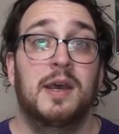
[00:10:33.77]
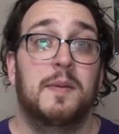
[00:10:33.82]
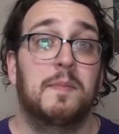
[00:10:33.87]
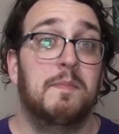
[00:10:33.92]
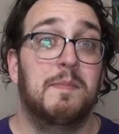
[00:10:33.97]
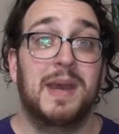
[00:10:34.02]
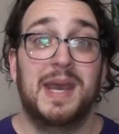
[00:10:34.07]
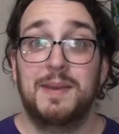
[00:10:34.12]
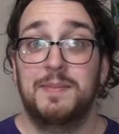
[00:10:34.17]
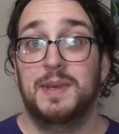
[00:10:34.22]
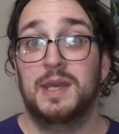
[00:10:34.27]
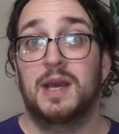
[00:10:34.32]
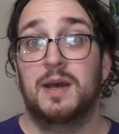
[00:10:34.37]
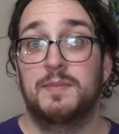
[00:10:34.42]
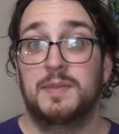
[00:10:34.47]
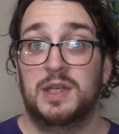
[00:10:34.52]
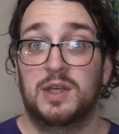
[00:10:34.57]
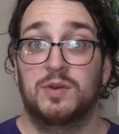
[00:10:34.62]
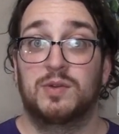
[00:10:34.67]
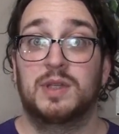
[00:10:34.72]
Maybe
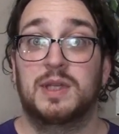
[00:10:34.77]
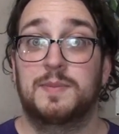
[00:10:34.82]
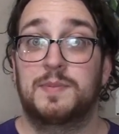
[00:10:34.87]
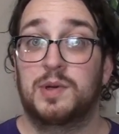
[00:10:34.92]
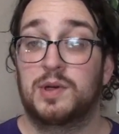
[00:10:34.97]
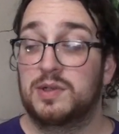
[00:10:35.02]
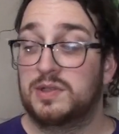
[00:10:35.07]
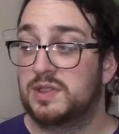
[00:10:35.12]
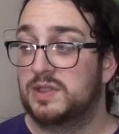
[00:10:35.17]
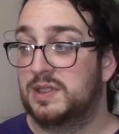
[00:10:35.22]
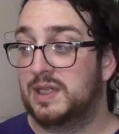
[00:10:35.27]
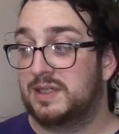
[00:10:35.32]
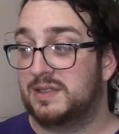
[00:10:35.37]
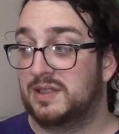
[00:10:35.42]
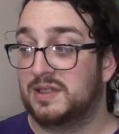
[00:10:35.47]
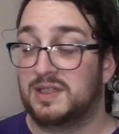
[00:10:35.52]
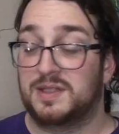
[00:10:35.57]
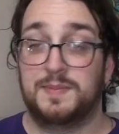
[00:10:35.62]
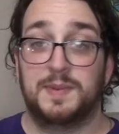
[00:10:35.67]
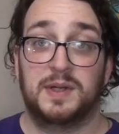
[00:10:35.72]
I'm the only person that's
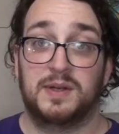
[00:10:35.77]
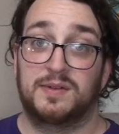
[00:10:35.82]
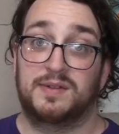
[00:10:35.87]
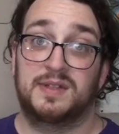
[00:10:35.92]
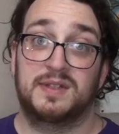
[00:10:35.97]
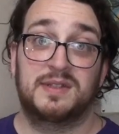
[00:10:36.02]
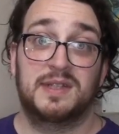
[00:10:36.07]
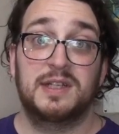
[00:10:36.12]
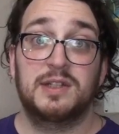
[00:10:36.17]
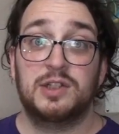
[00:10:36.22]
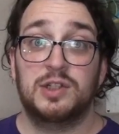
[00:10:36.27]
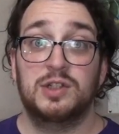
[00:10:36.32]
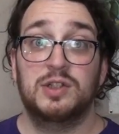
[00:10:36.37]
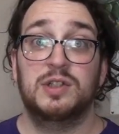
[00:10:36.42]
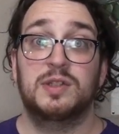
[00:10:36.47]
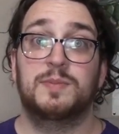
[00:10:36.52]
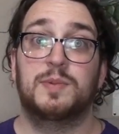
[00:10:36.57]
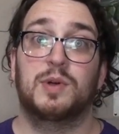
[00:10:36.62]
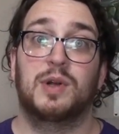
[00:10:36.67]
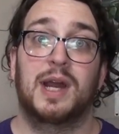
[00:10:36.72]
experienced these
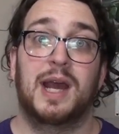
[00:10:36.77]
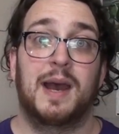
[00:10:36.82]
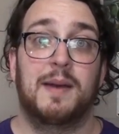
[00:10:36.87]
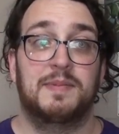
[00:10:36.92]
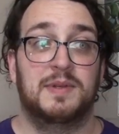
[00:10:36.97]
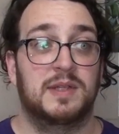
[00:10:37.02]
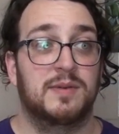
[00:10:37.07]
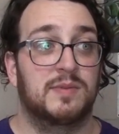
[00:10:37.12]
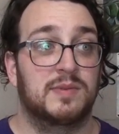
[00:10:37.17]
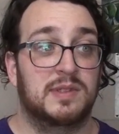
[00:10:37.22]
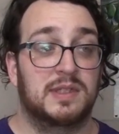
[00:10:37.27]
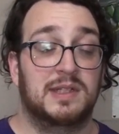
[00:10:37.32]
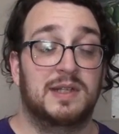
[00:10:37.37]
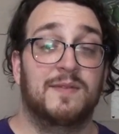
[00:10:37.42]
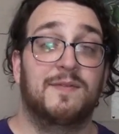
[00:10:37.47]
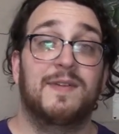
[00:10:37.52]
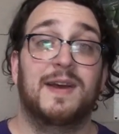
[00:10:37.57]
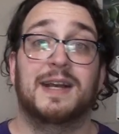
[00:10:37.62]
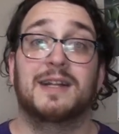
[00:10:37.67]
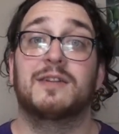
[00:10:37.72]
issues. Perhaps it was a
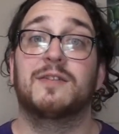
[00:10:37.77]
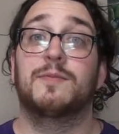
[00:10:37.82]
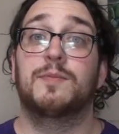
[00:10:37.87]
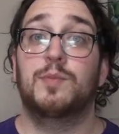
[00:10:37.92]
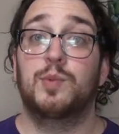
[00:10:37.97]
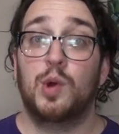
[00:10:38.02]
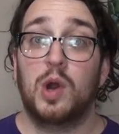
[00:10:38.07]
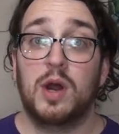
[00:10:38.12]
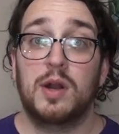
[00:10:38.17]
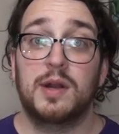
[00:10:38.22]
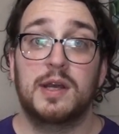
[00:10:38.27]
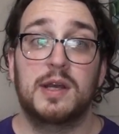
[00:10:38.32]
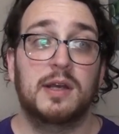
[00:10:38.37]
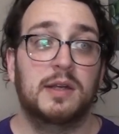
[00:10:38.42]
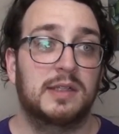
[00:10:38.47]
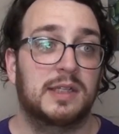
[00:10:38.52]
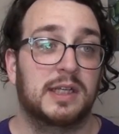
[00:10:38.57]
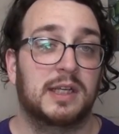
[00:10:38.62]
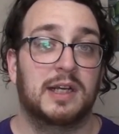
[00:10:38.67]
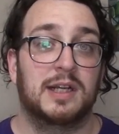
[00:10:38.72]
defective
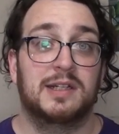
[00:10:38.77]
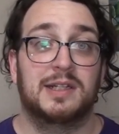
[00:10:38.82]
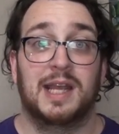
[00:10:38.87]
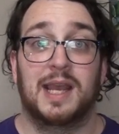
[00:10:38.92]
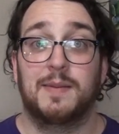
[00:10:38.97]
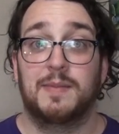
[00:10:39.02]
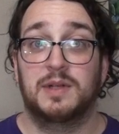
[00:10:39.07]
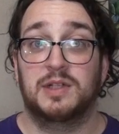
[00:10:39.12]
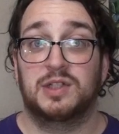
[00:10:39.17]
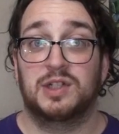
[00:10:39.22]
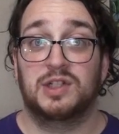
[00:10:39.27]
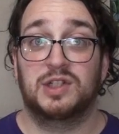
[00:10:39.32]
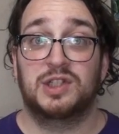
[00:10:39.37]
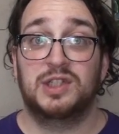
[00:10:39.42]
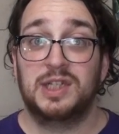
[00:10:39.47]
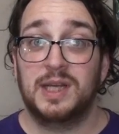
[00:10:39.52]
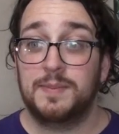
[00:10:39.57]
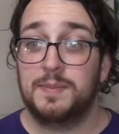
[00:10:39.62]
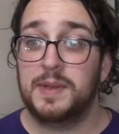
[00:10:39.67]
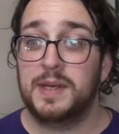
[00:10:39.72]
product, it got damaged in
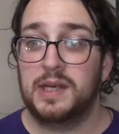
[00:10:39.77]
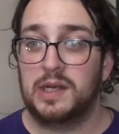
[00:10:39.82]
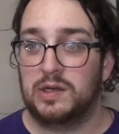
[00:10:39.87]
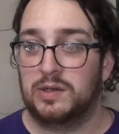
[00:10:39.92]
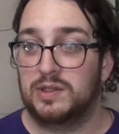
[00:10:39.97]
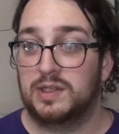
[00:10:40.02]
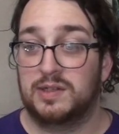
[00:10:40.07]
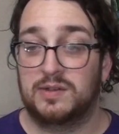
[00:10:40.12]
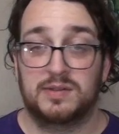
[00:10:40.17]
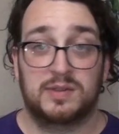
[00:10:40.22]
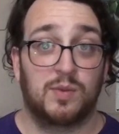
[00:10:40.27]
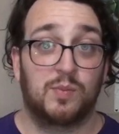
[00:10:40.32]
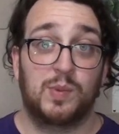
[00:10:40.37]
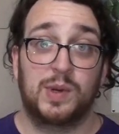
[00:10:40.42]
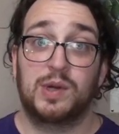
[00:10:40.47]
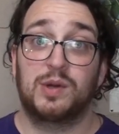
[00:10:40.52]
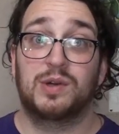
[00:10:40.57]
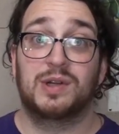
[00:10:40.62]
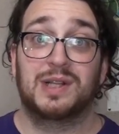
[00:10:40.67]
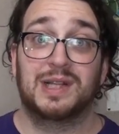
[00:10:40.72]
shipping, or there's a
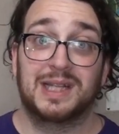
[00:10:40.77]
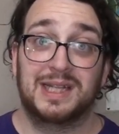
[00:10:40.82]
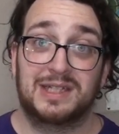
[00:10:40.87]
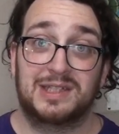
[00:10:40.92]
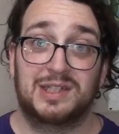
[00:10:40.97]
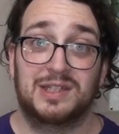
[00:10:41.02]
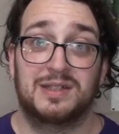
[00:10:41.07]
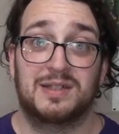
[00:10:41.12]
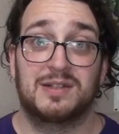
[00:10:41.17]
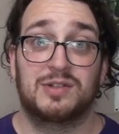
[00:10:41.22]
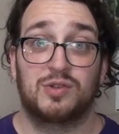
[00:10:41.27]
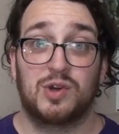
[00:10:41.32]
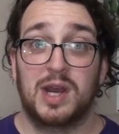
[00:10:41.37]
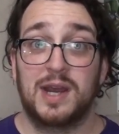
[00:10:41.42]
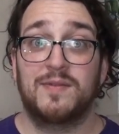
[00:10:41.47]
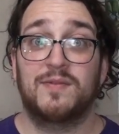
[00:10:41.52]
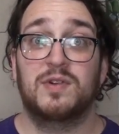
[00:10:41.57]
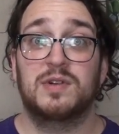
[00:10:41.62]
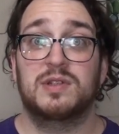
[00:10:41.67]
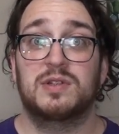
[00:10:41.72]
weird glitch in the
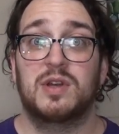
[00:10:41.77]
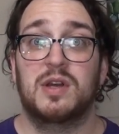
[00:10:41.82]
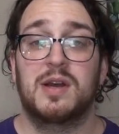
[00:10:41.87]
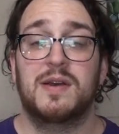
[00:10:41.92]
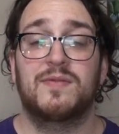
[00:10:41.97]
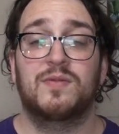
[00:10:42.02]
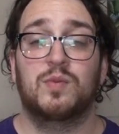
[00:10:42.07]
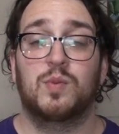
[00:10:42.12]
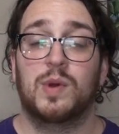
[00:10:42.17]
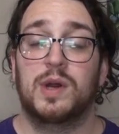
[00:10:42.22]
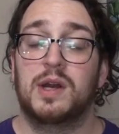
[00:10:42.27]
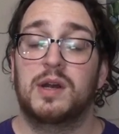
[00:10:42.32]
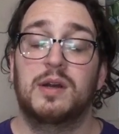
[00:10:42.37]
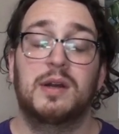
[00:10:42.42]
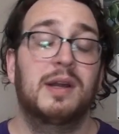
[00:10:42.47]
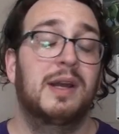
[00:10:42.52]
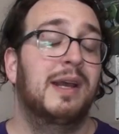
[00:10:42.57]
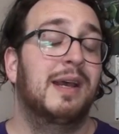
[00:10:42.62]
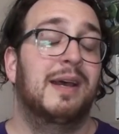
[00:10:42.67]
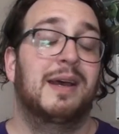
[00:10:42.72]
driver
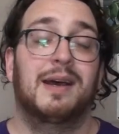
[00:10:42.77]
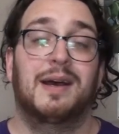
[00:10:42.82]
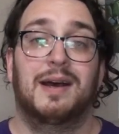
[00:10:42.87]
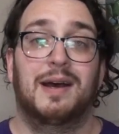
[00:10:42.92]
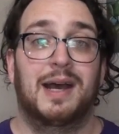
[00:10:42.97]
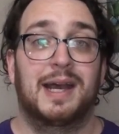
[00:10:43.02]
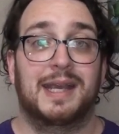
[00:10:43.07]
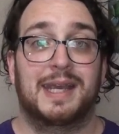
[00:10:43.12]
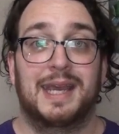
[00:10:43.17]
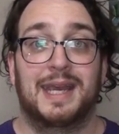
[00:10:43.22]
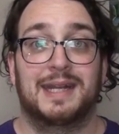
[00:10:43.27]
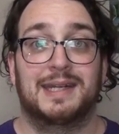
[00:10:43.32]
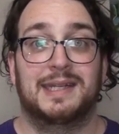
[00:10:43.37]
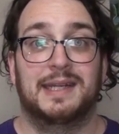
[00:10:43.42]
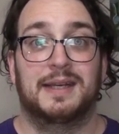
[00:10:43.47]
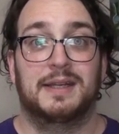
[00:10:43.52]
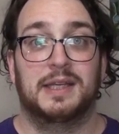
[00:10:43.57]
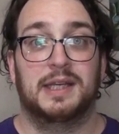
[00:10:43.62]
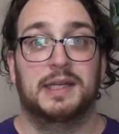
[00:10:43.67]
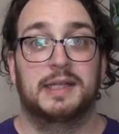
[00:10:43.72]
software. I can't
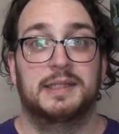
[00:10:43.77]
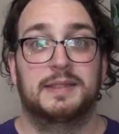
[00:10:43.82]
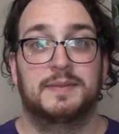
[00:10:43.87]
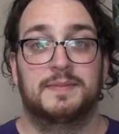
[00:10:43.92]
tell you.